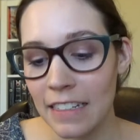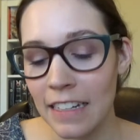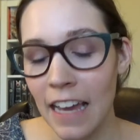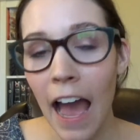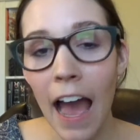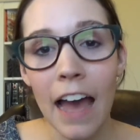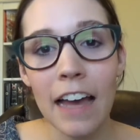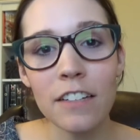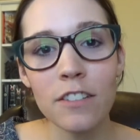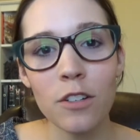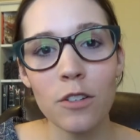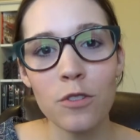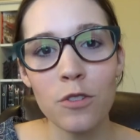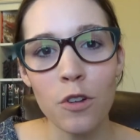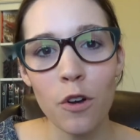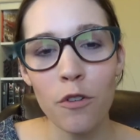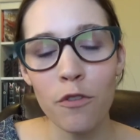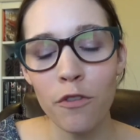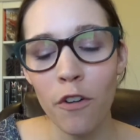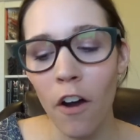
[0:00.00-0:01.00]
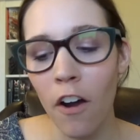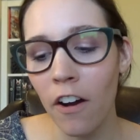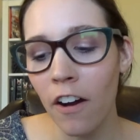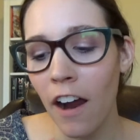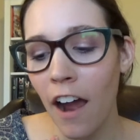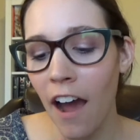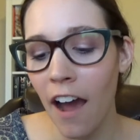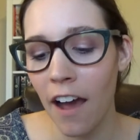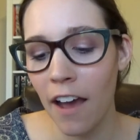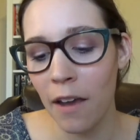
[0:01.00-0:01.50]
Yeah, so
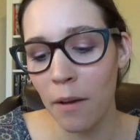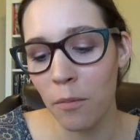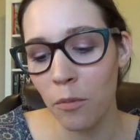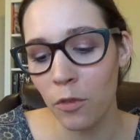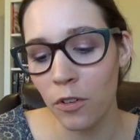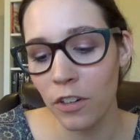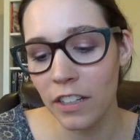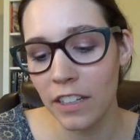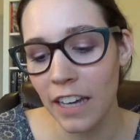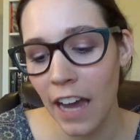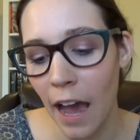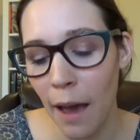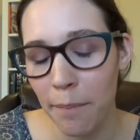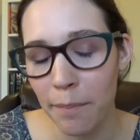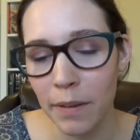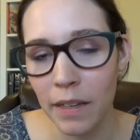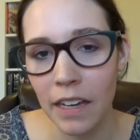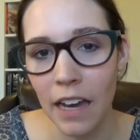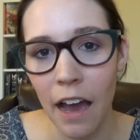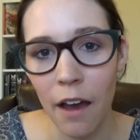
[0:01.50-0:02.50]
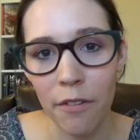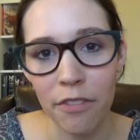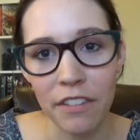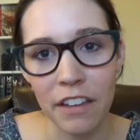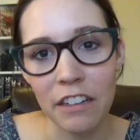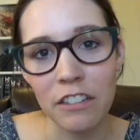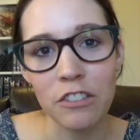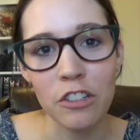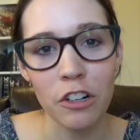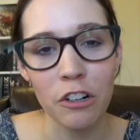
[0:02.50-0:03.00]
far I'm really happy how
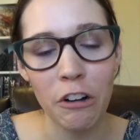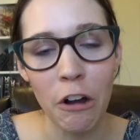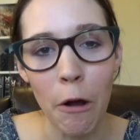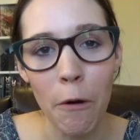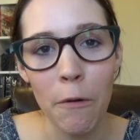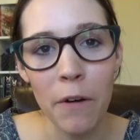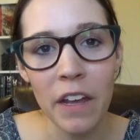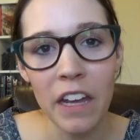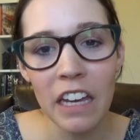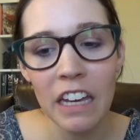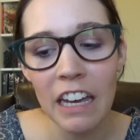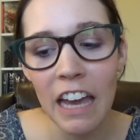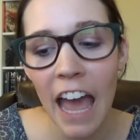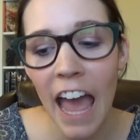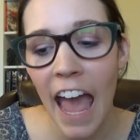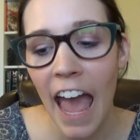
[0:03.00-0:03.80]
things are going.